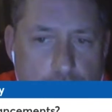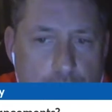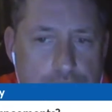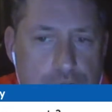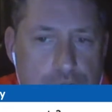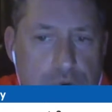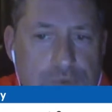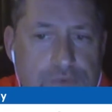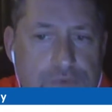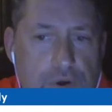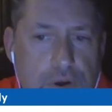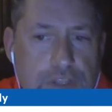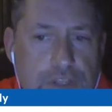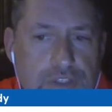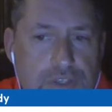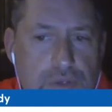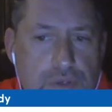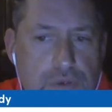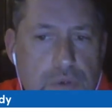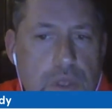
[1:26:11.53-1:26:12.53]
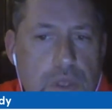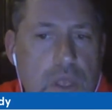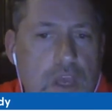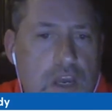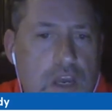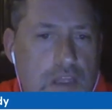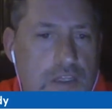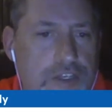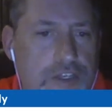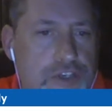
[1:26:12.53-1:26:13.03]
what you're referring to,
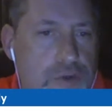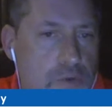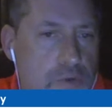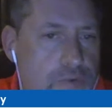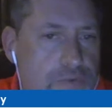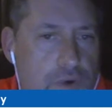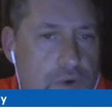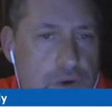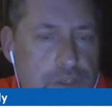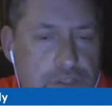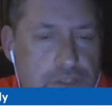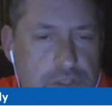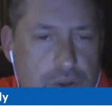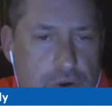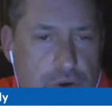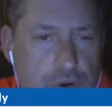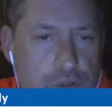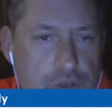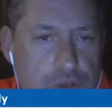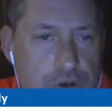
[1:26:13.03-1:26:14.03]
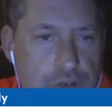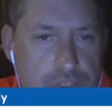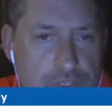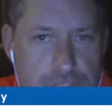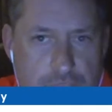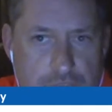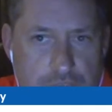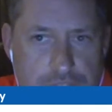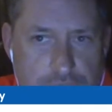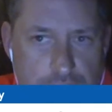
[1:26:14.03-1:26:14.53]
unless you're referring to the earlier
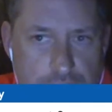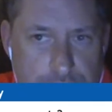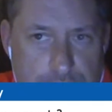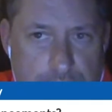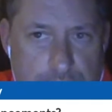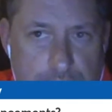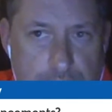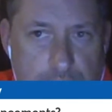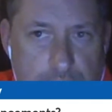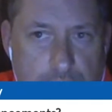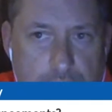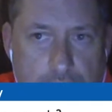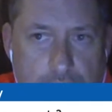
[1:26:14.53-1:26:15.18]
discussion about